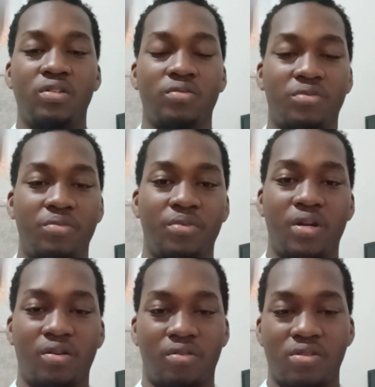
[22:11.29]

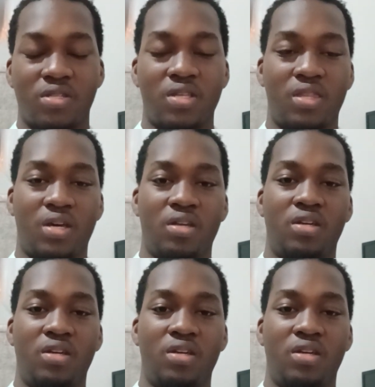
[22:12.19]
criminal records data.